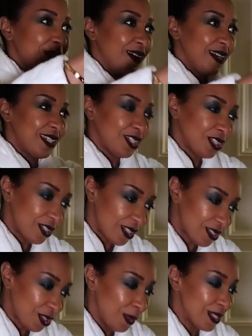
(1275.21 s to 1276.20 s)
my
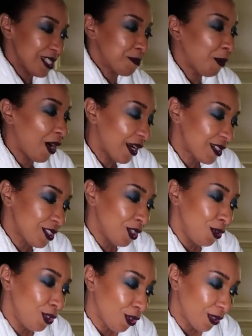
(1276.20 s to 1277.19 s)
goodness. Who is this by? Because I
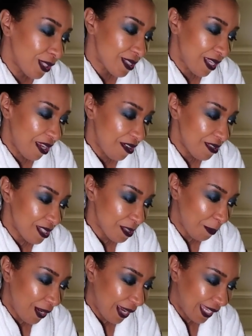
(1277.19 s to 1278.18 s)
know you're not going to say, who is this
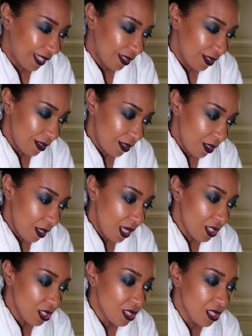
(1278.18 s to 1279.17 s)
by?
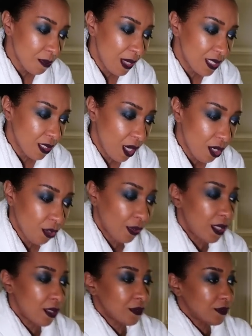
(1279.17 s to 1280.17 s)
It just says made in
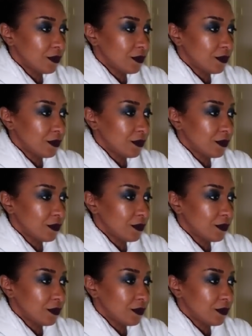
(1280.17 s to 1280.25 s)
Hungary.